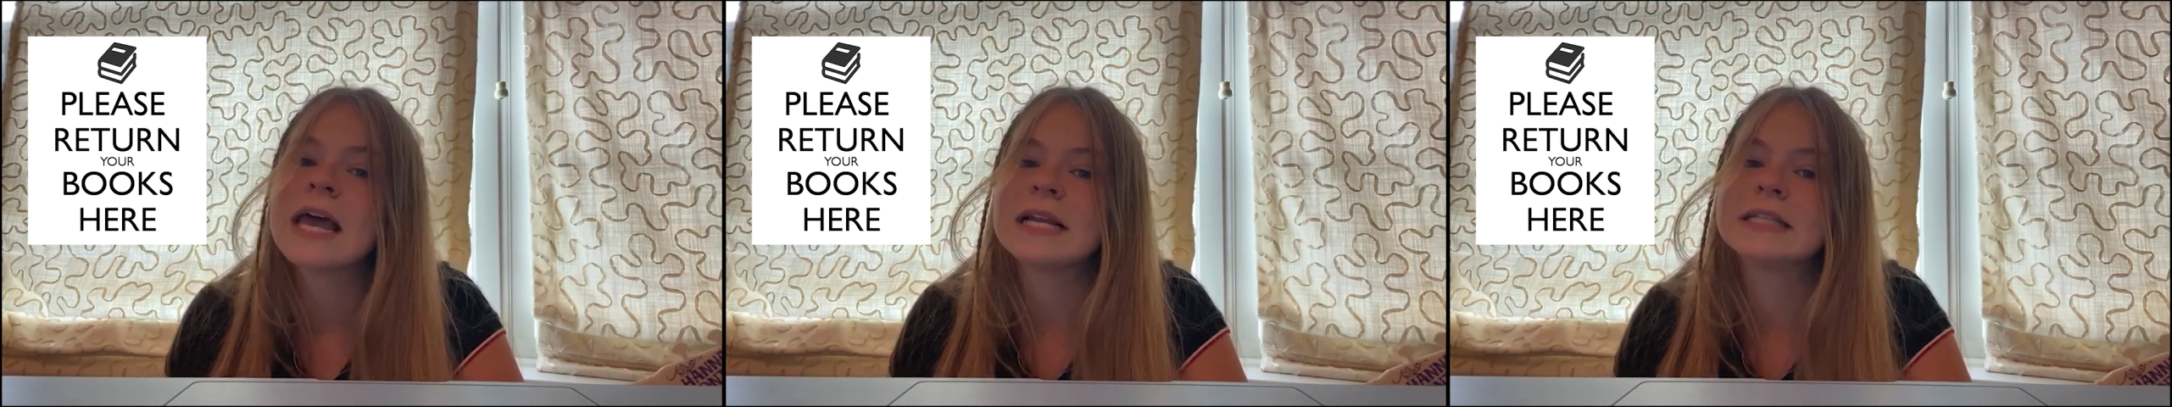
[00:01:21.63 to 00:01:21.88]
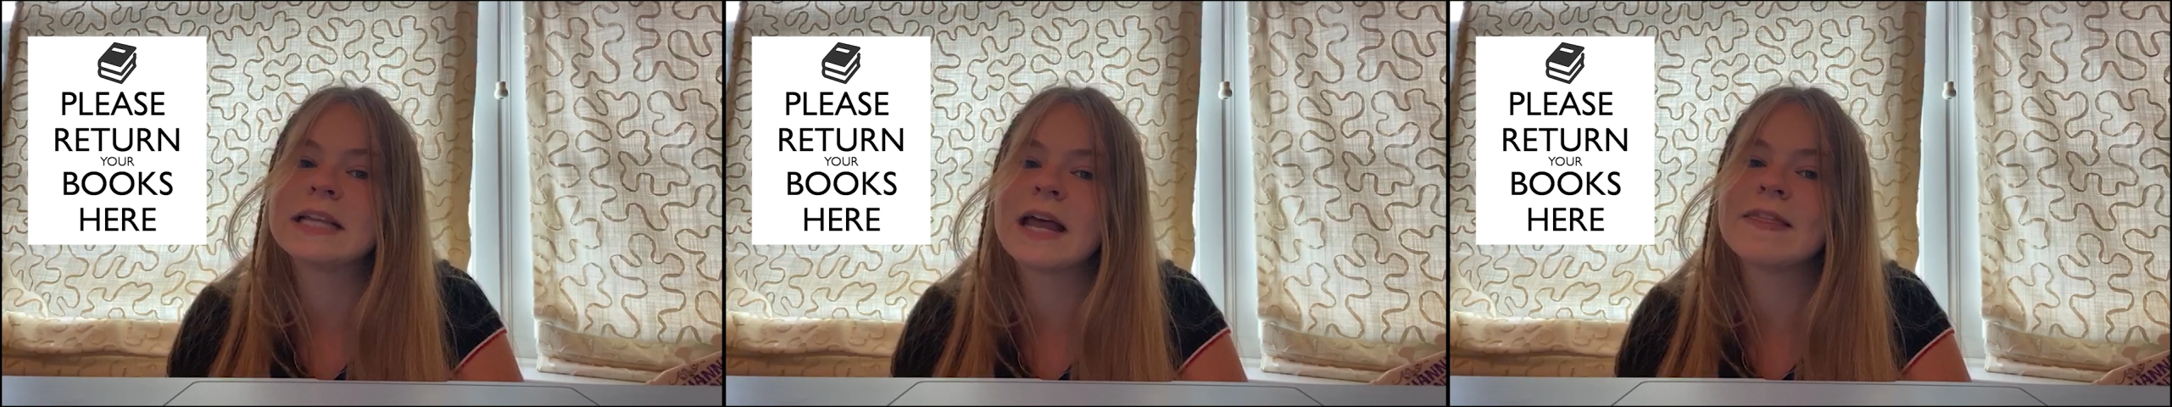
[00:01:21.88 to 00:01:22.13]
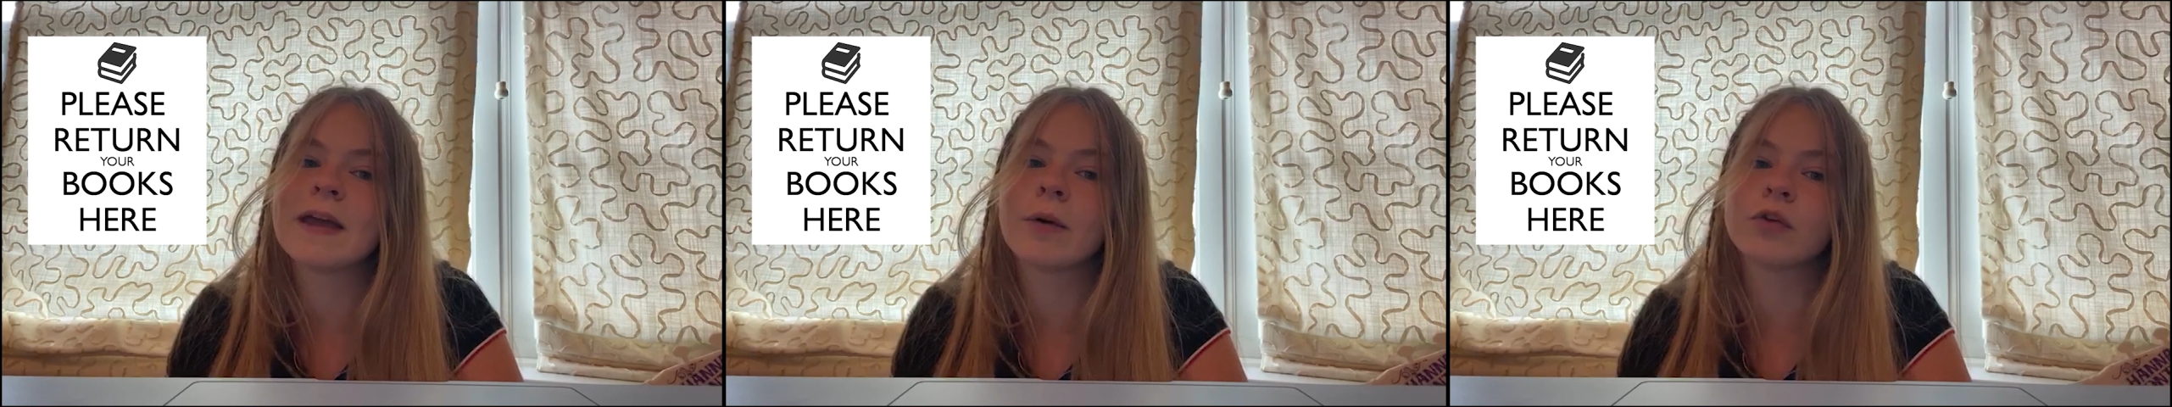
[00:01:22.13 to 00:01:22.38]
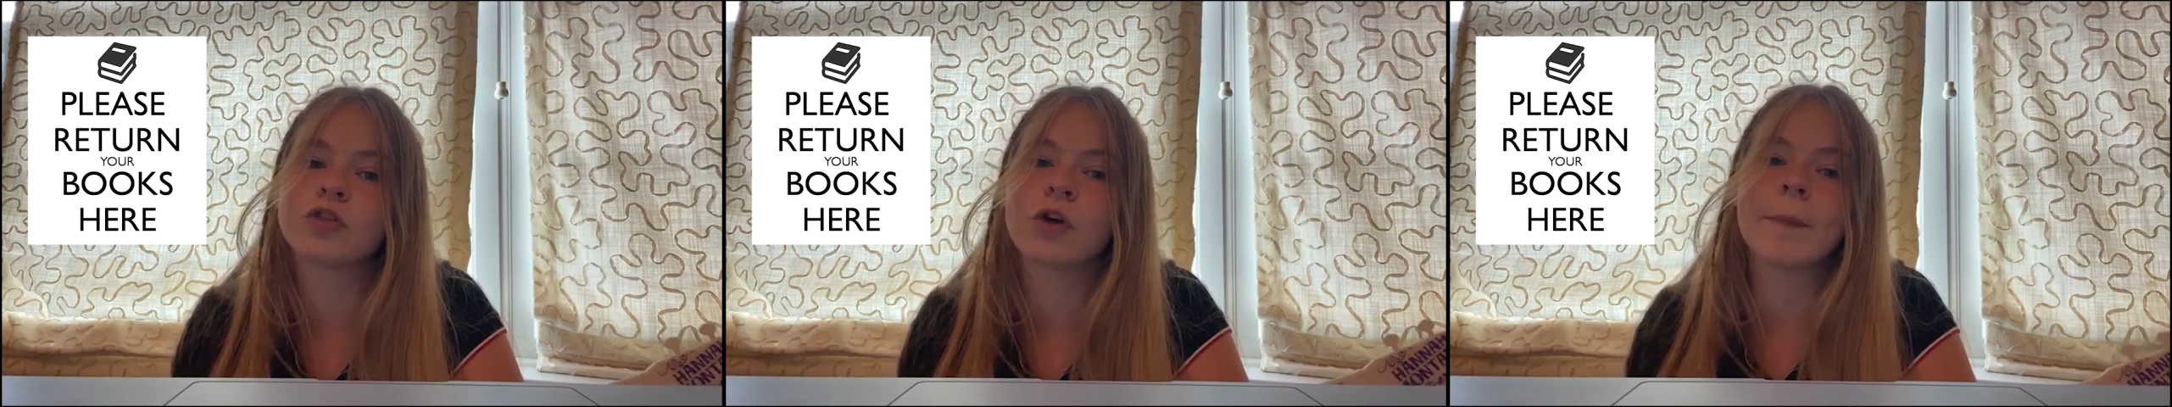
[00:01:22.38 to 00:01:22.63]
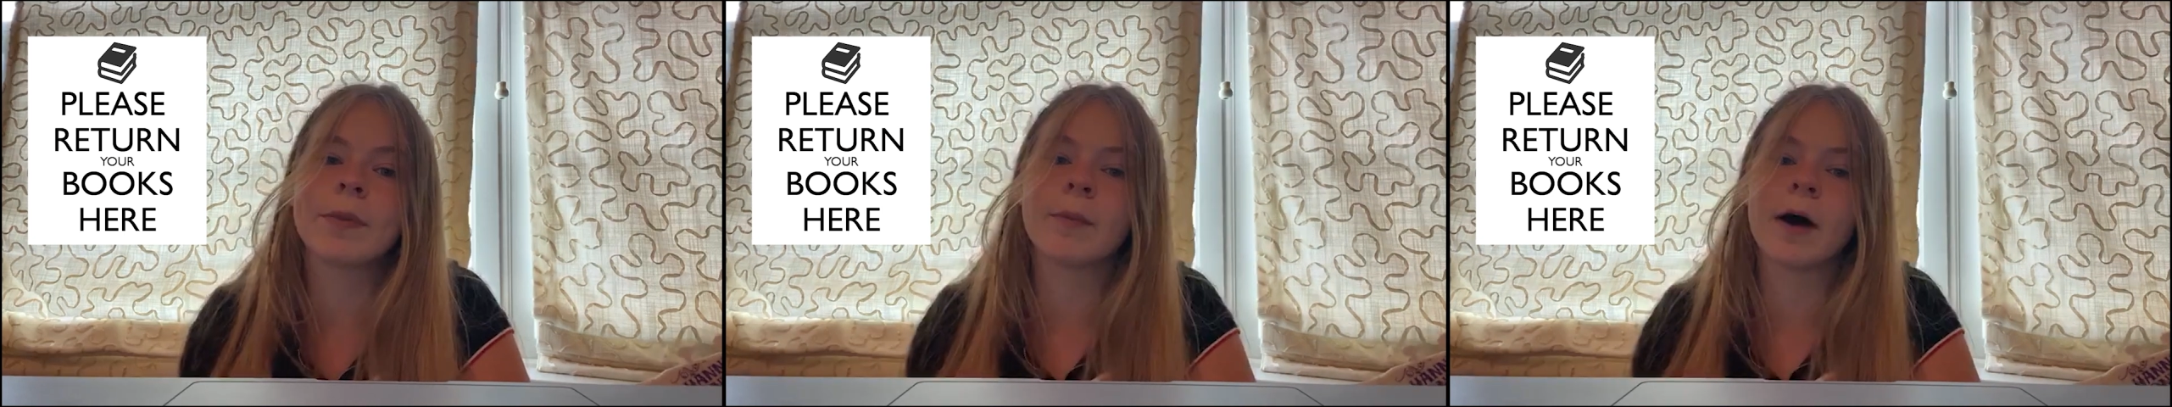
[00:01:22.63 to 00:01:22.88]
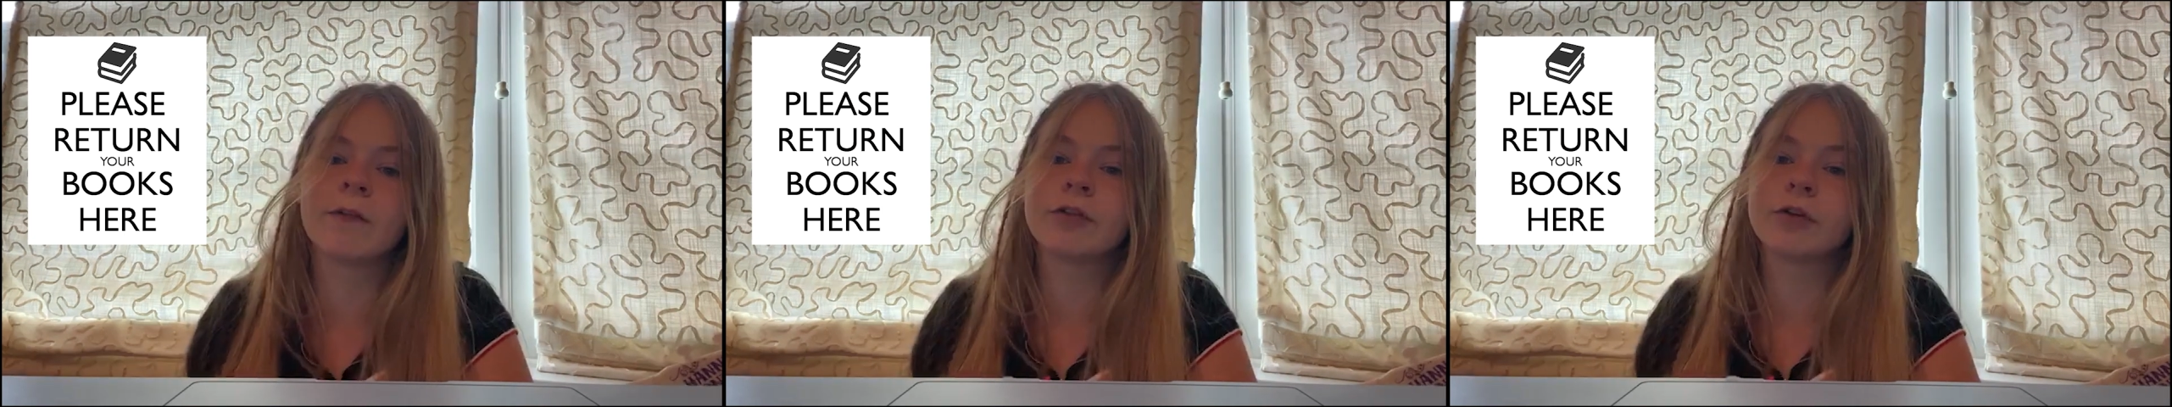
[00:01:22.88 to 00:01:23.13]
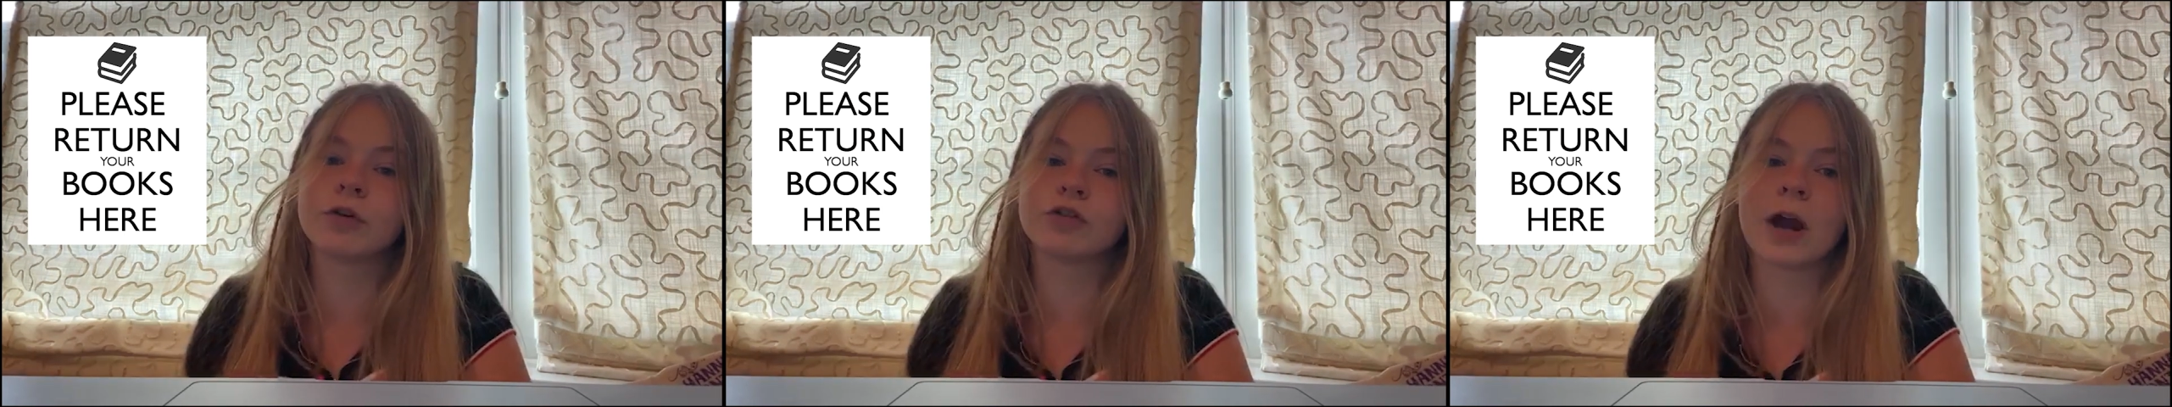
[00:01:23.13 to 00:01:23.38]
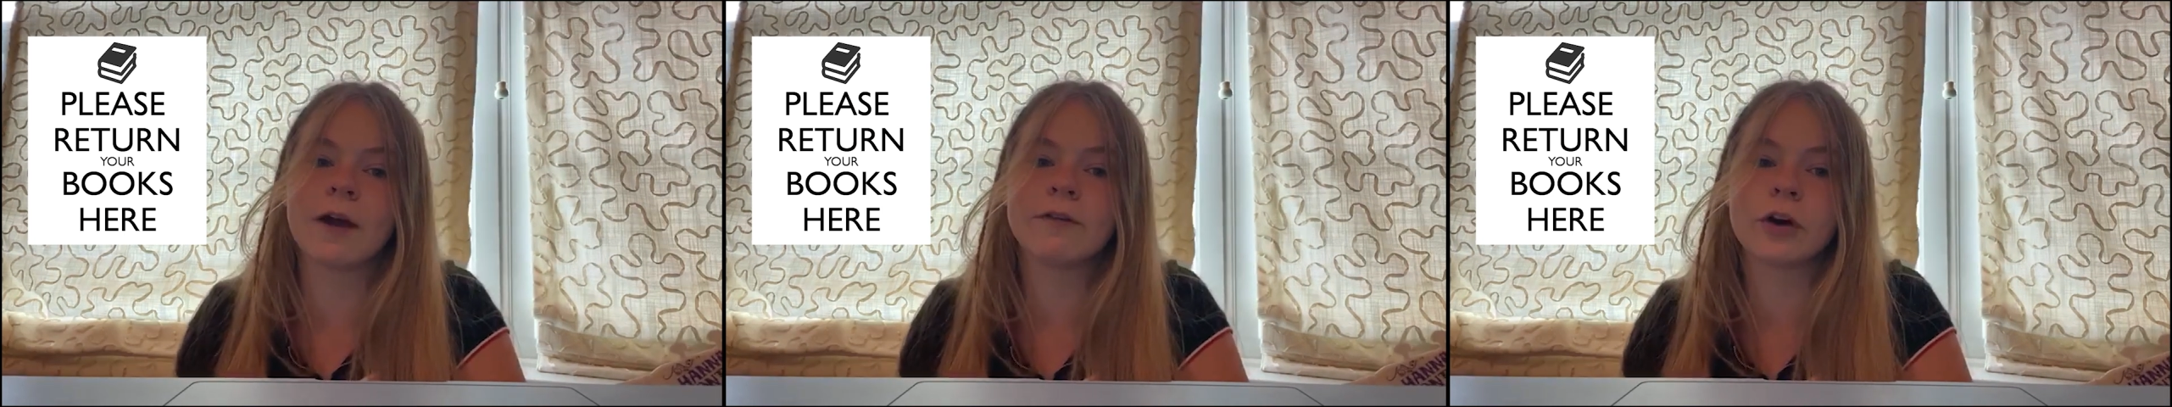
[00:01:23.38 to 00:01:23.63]
Instead, they will drop them off through a
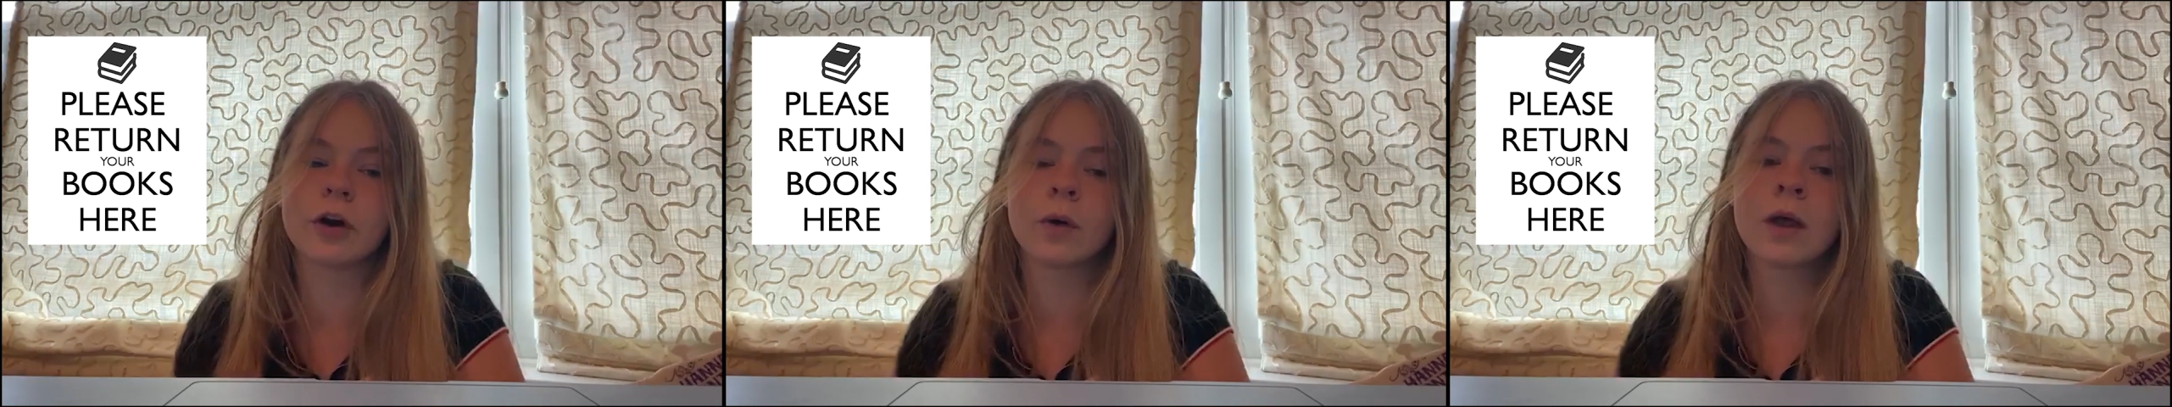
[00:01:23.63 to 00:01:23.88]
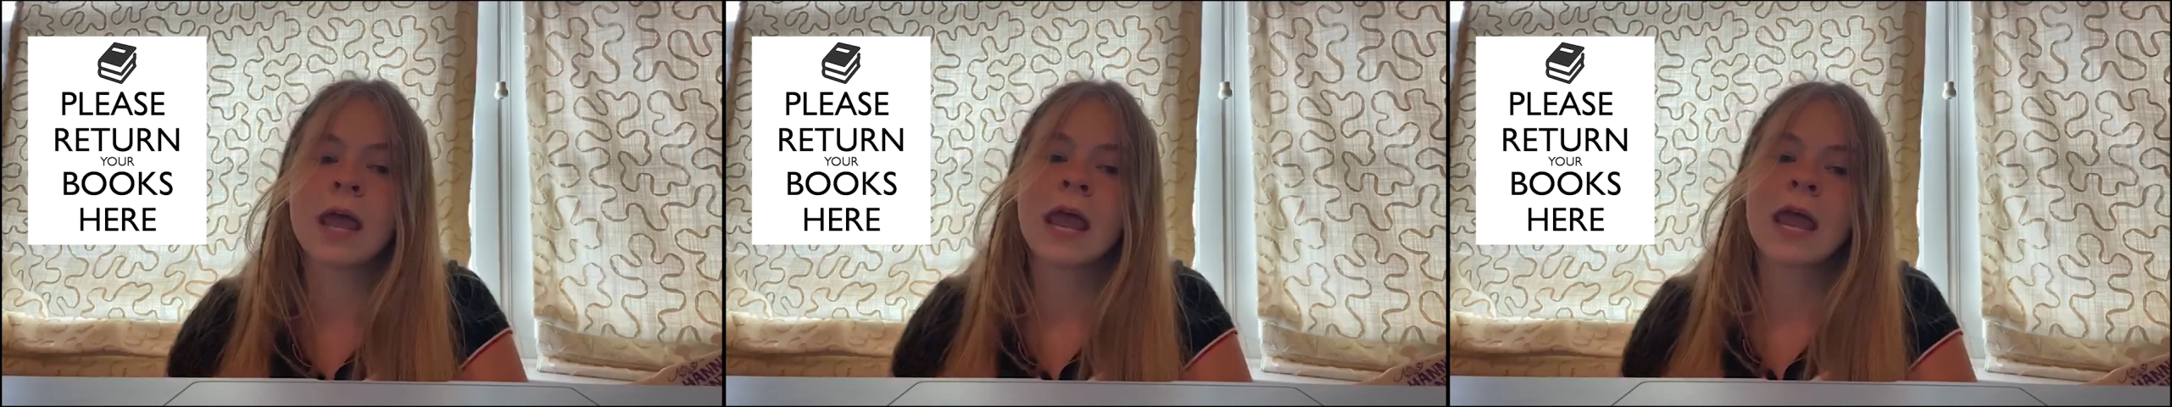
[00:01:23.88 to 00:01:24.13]
drive-through.